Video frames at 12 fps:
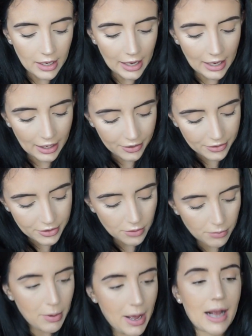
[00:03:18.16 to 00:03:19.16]
and
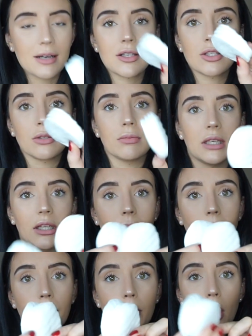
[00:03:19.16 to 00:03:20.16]
packed some
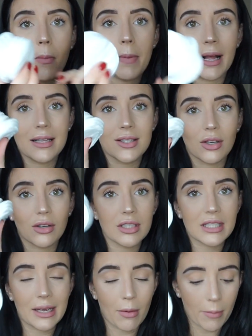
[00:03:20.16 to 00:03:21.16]
little cotton pads so I can
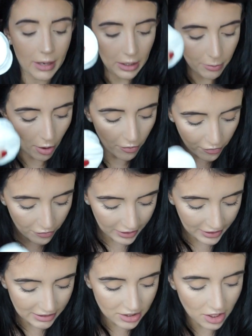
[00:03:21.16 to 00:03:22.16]
take my makeup off if I
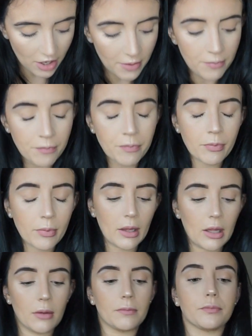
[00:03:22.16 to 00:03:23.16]
need to.
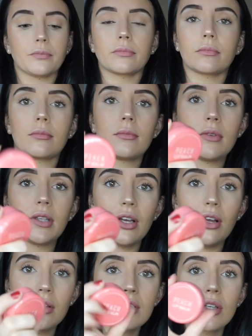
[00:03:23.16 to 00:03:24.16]

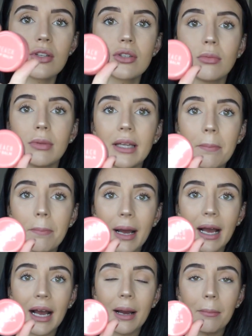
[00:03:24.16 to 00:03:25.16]
Also some lip
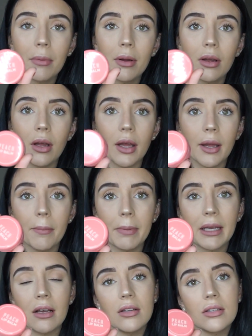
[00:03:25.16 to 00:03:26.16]
balm,
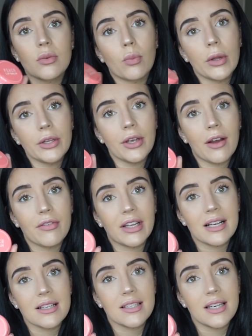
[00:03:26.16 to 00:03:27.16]
because when you're having
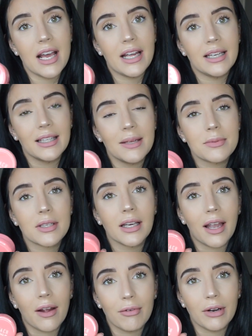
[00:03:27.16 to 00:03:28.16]
gas and air your lips
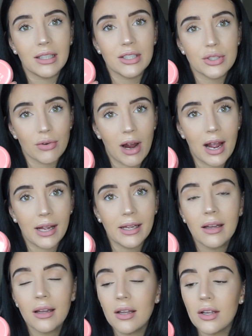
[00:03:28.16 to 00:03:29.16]
can get really
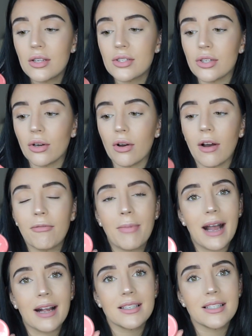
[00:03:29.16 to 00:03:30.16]
dry, so I've
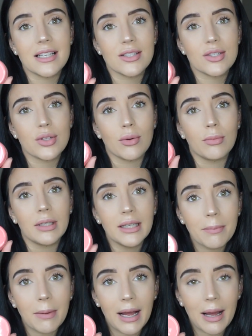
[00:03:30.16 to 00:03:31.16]
packed in some
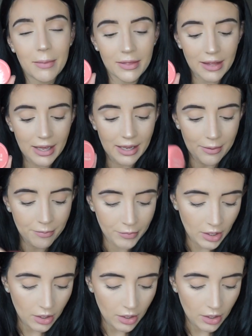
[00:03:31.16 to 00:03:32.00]
lip balm in there.